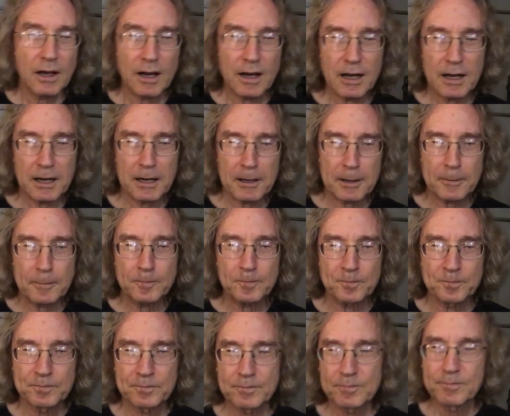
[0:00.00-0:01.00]

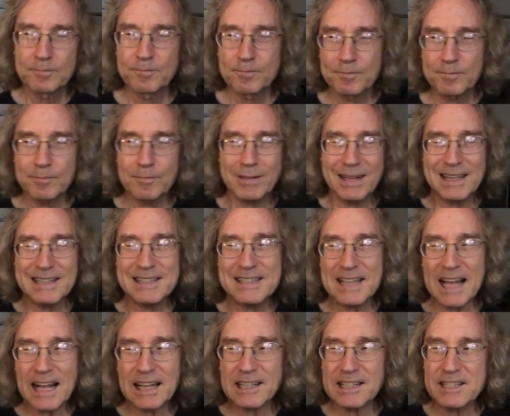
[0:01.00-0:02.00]
but is
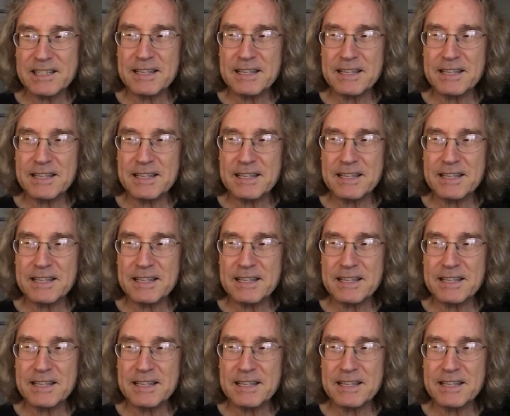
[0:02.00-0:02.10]
that the